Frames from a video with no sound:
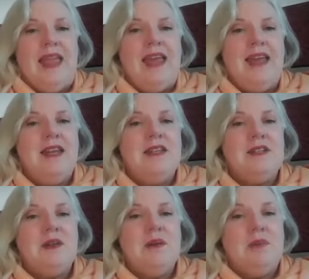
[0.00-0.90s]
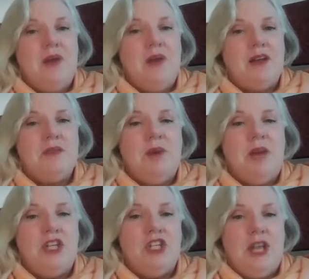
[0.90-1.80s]
and it is blocked
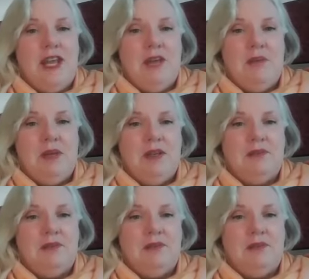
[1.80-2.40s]
by shame.